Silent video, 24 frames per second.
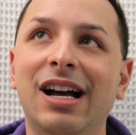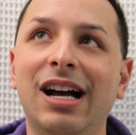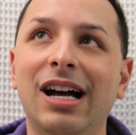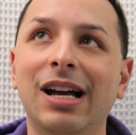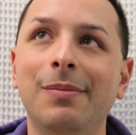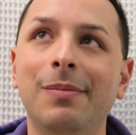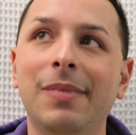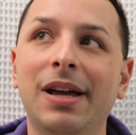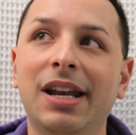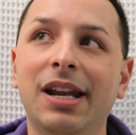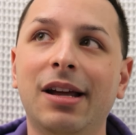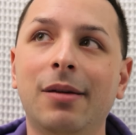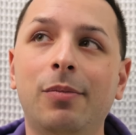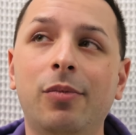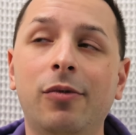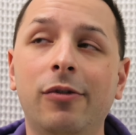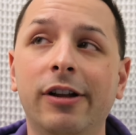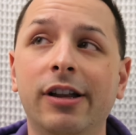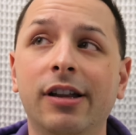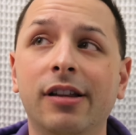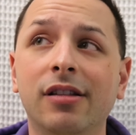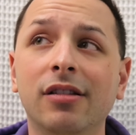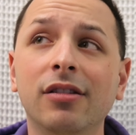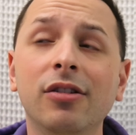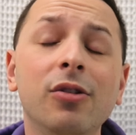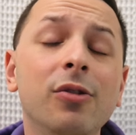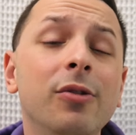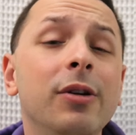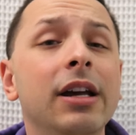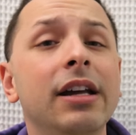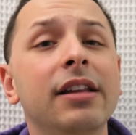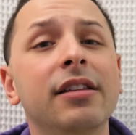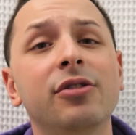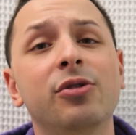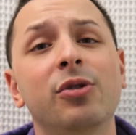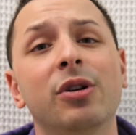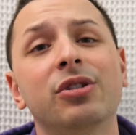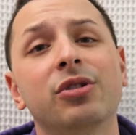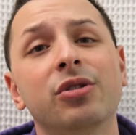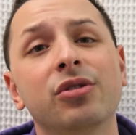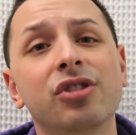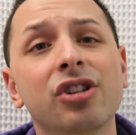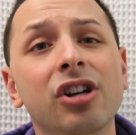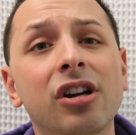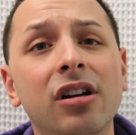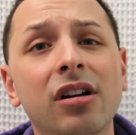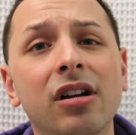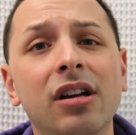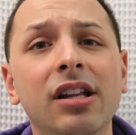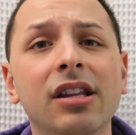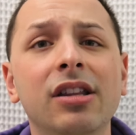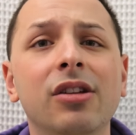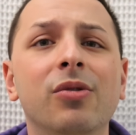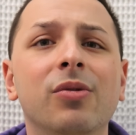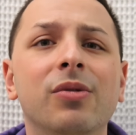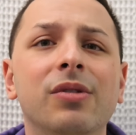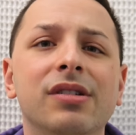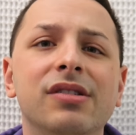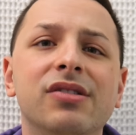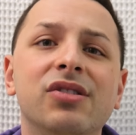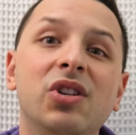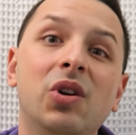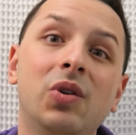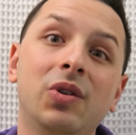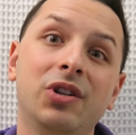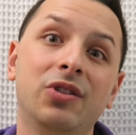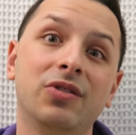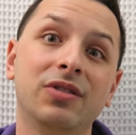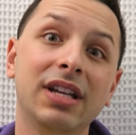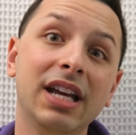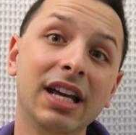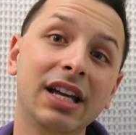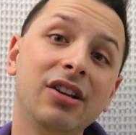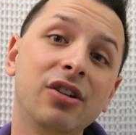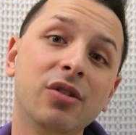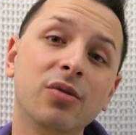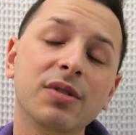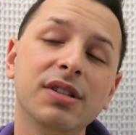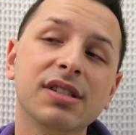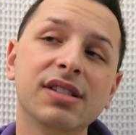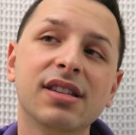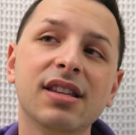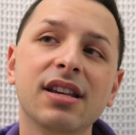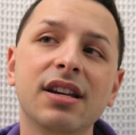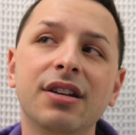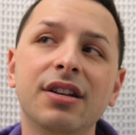I met up with Louis, the director John. There was Tony Ortega was